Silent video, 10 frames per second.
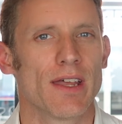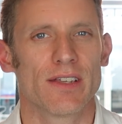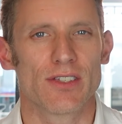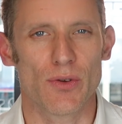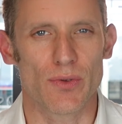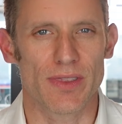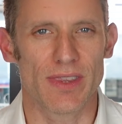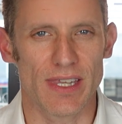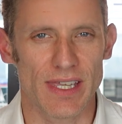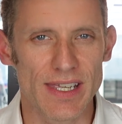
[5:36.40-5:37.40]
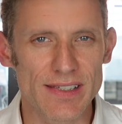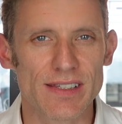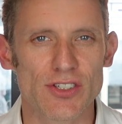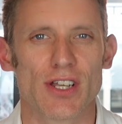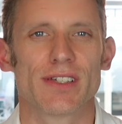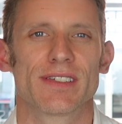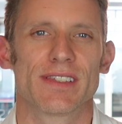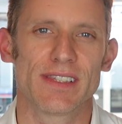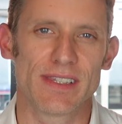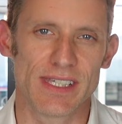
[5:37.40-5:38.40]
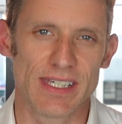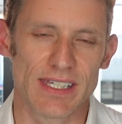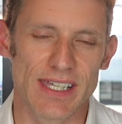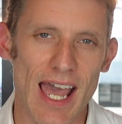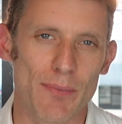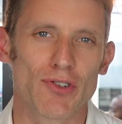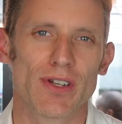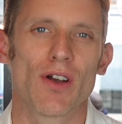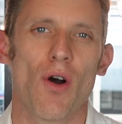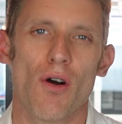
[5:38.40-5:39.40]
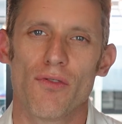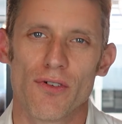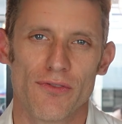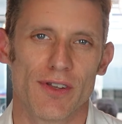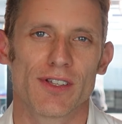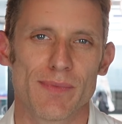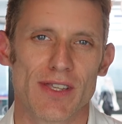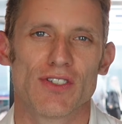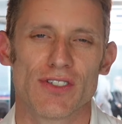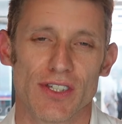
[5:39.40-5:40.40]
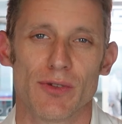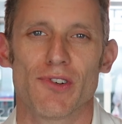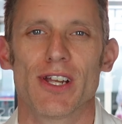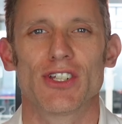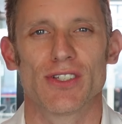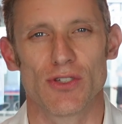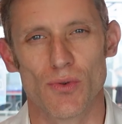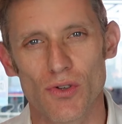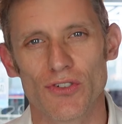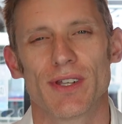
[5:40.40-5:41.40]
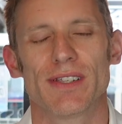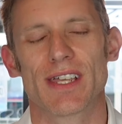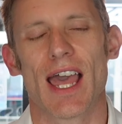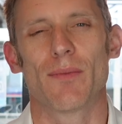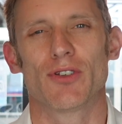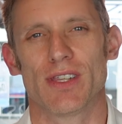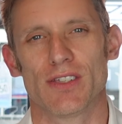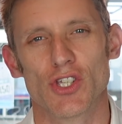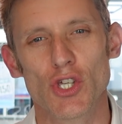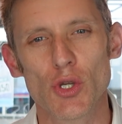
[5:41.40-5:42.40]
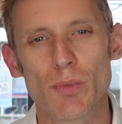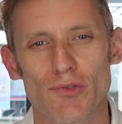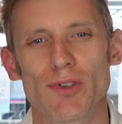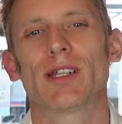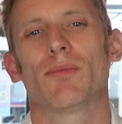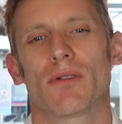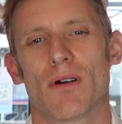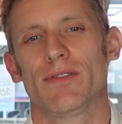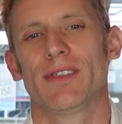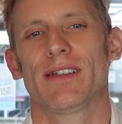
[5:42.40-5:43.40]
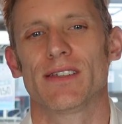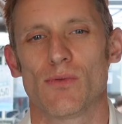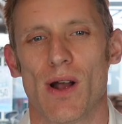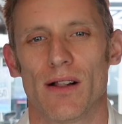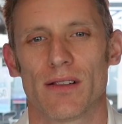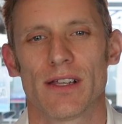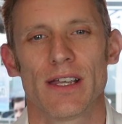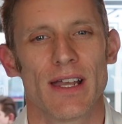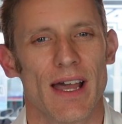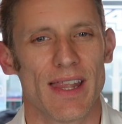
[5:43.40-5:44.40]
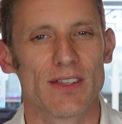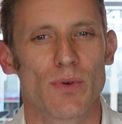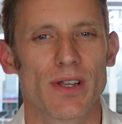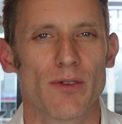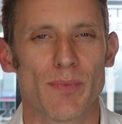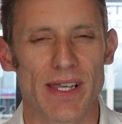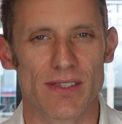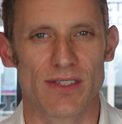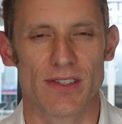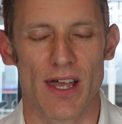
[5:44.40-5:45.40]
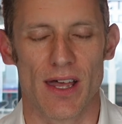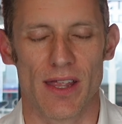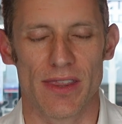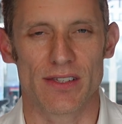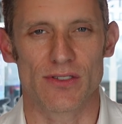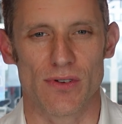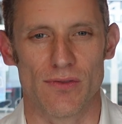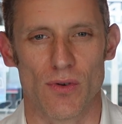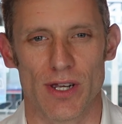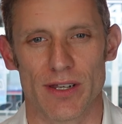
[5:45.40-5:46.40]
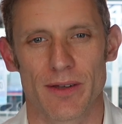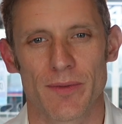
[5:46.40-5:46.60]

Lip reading: So it isn't just the capturing of fields, messages, and enumerations. You also need to capture this human-readable content as well. And that's one of the biggest things to avoid.